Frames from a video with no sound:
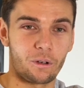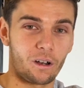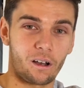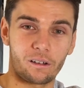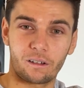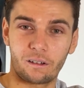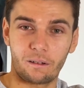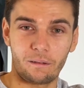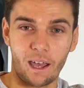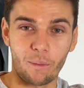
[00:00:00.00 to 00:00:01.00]
ask
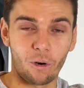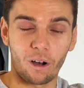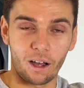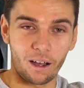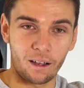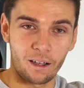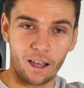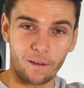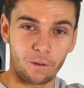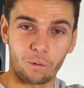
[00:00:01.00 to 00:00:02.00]
him or her
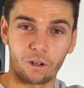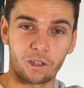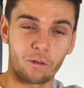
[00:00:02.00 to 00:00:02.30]
if you want to do a